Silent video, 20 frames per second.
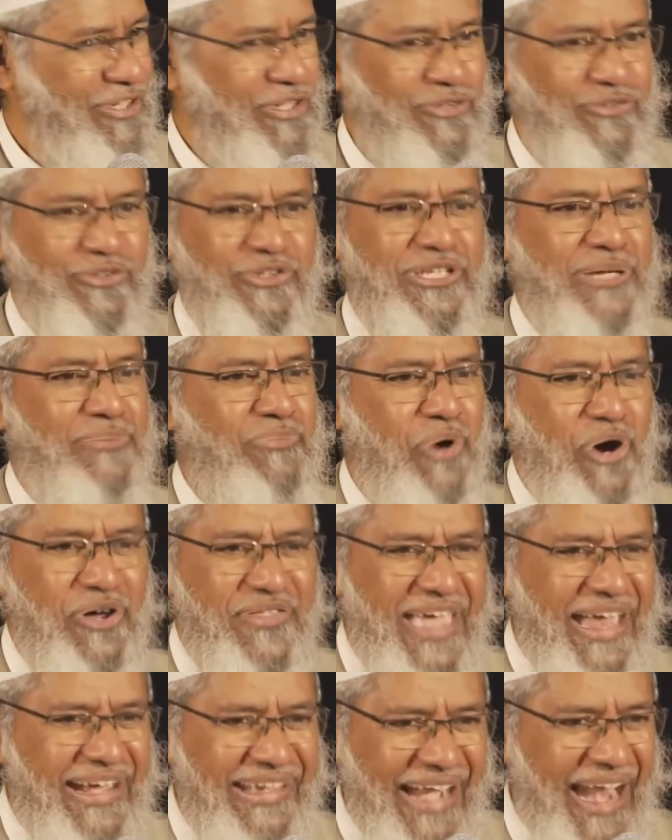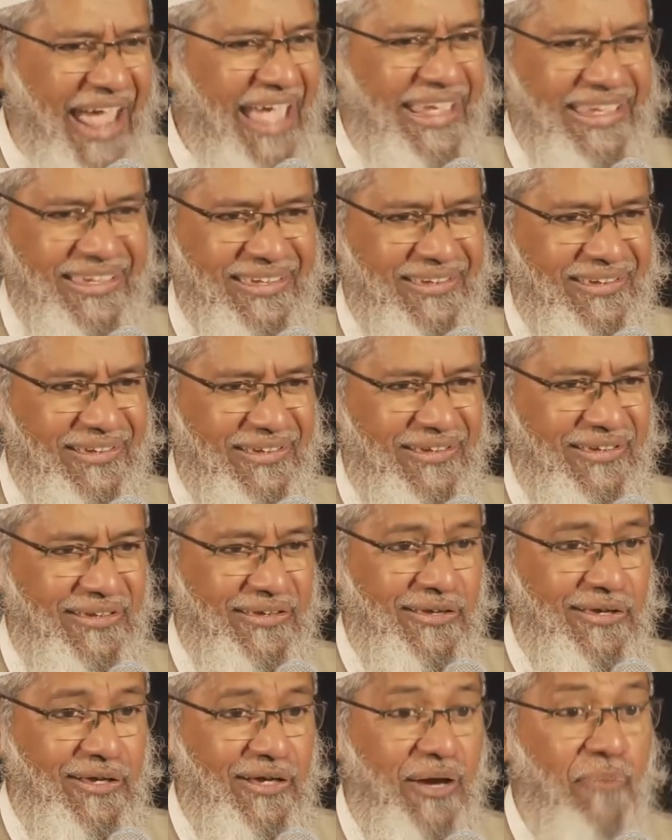So the more they are trying,
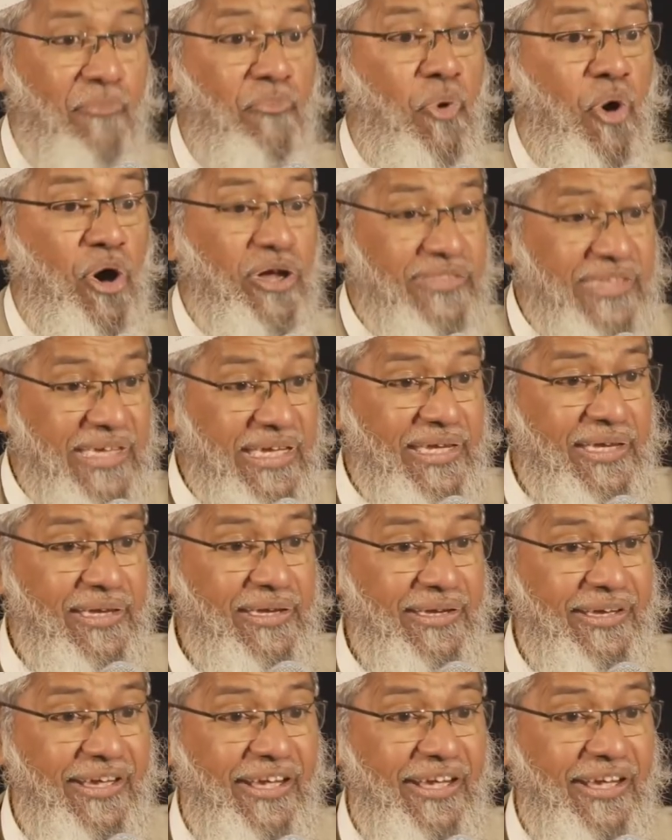Modi